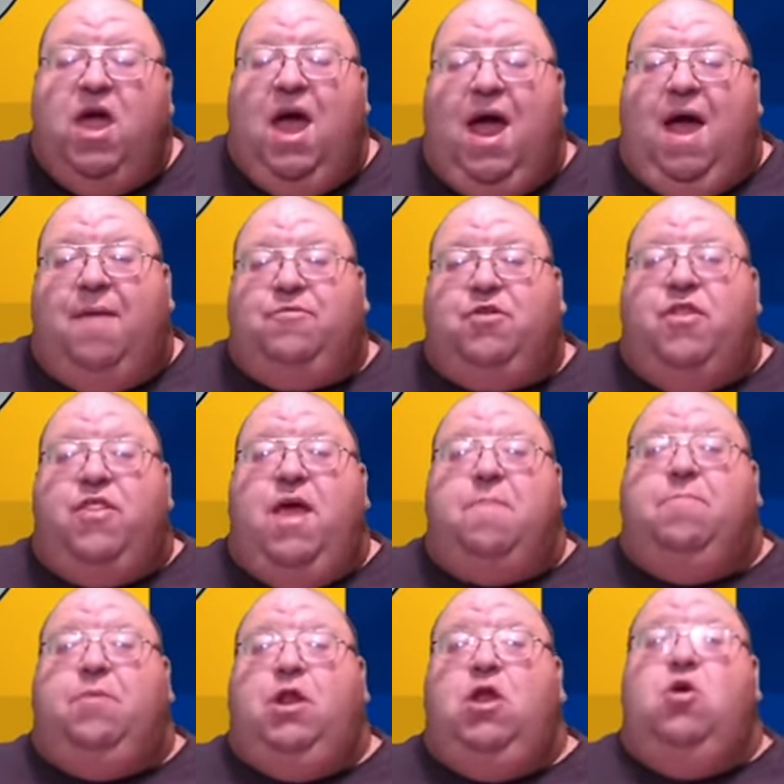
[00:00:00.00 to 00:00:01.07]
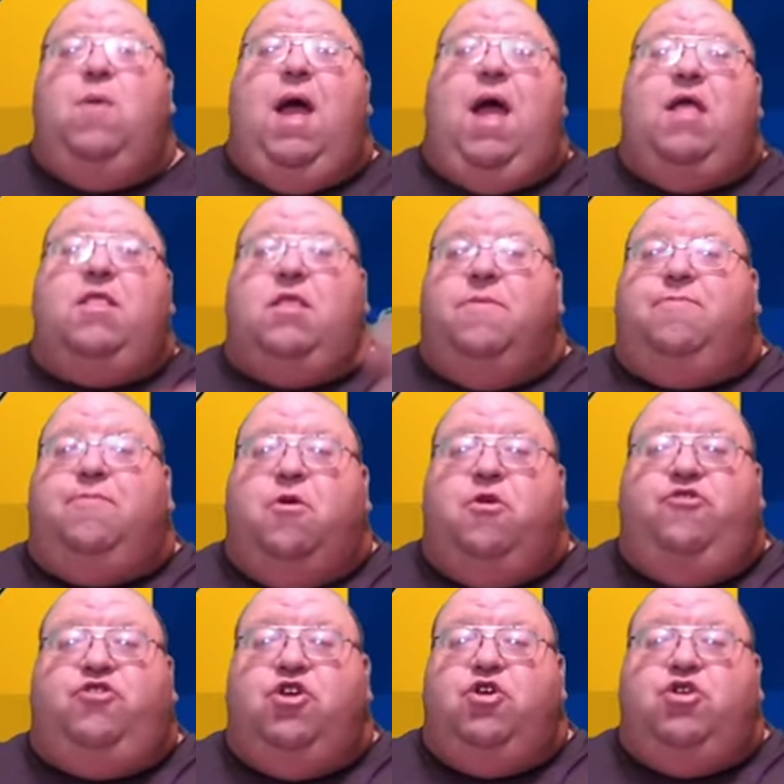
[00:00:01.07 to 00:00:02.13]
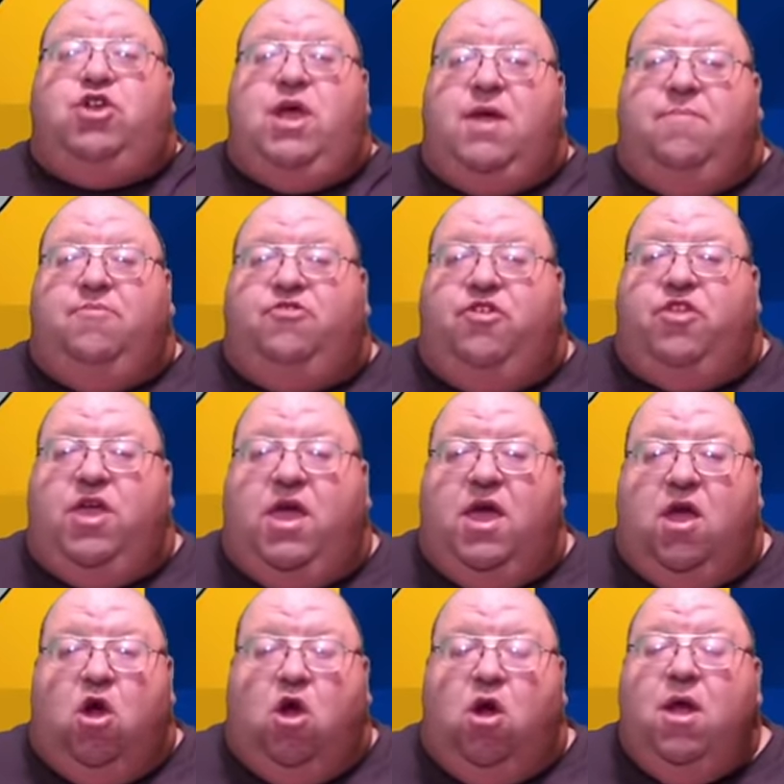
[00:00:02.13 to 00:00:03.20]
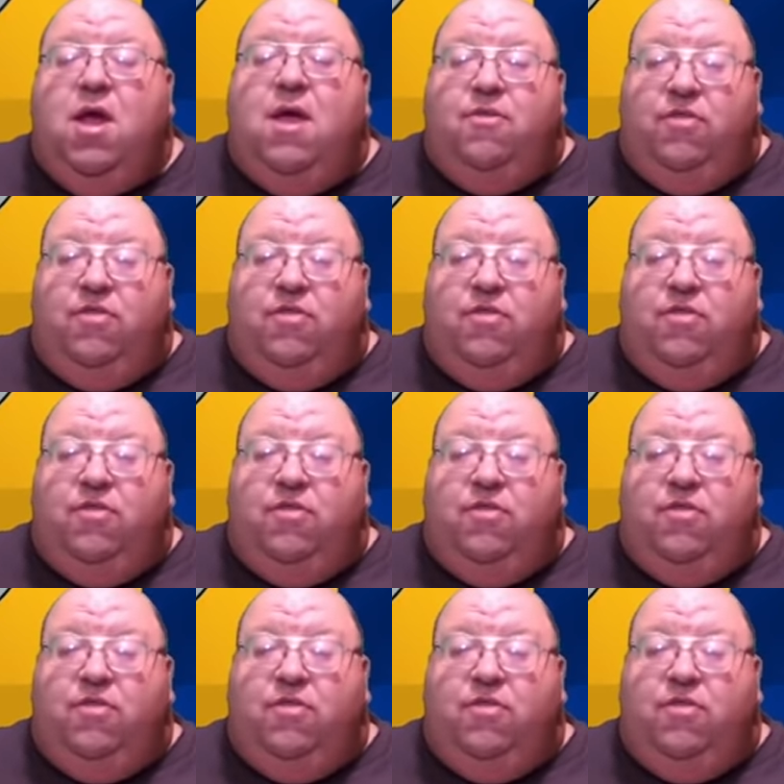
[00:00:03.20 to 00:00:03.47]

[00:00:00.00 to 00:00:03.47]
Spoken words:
After they blew out the first two teams of the year,